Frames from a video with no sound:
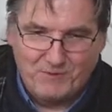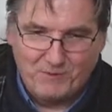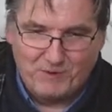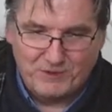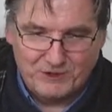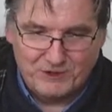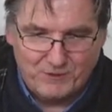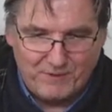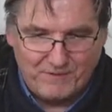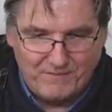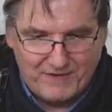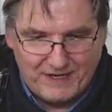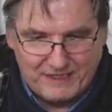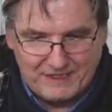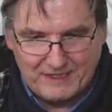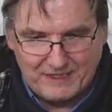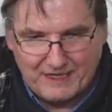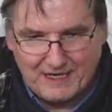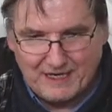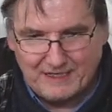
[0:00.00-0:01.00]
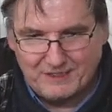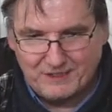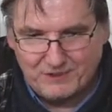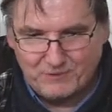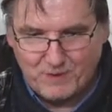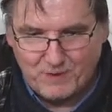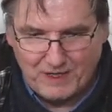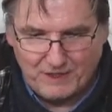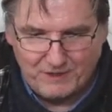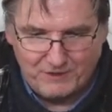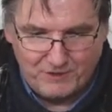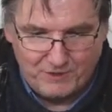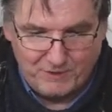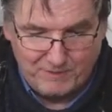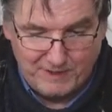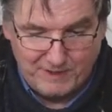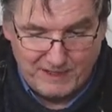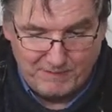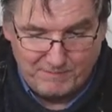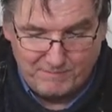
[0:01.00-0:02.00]
want to investigate as well and
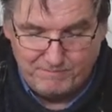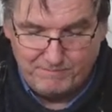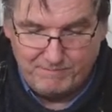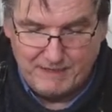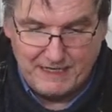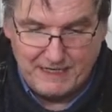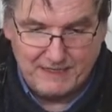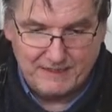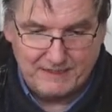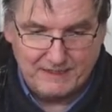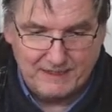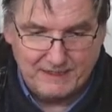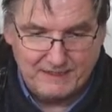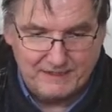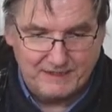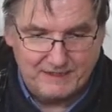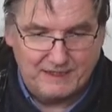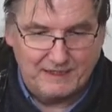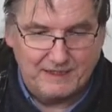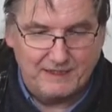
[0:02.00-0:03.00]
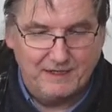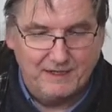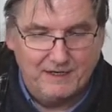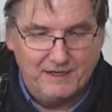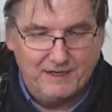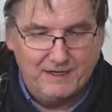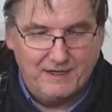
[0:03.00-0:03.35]
do a bit of beer tasting.